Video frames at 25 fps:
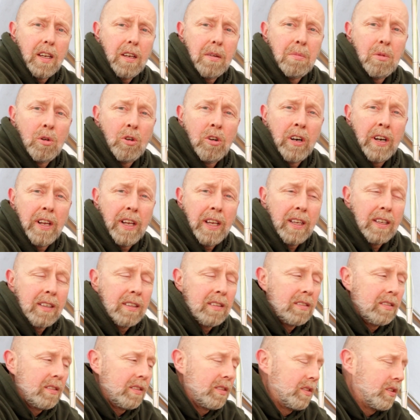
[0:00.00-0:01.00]
Good morning.
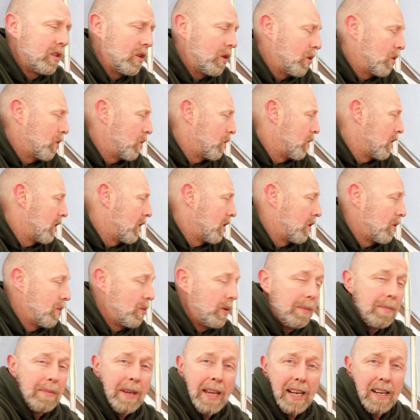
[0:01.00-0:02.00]
So
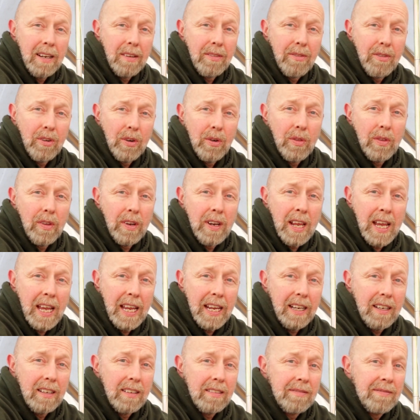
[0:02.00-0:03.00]
we made it through the
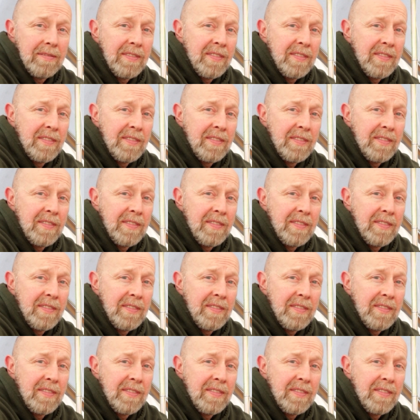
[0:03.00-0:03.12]
night